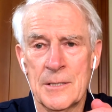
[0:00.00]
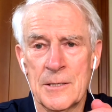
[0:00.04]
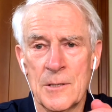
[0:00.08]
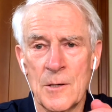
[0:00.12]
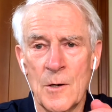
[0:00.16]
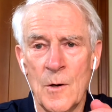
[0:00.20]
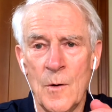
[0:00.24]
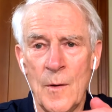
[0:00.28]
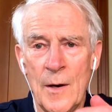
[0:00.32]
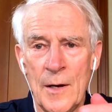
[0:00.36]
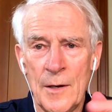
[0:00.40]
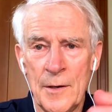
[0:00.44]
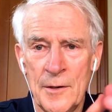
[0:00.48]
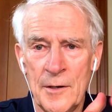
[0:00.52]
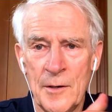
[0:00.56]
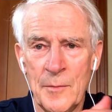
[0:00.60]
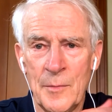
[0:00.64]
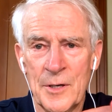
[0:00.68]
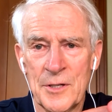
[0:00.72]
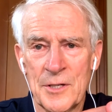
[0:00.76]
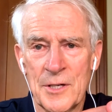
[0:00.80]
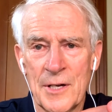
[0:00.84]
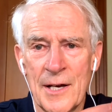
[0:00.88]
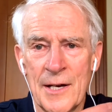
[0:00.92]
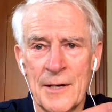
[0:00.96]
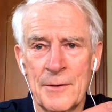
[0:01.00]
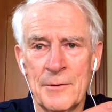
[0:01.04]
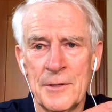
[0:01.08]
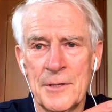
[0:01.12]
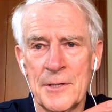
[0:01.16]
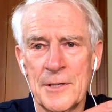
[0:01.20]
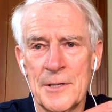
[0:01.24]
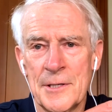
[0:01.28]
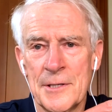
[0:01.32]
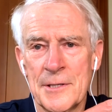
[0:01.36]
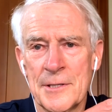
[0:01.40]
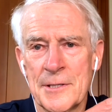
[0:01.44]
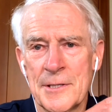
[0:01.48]
So I learned a bunch of
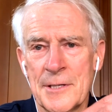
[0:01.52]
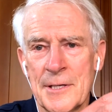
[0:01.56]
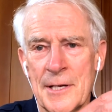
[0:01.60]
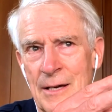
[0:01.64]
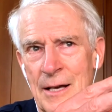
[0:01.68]
languages.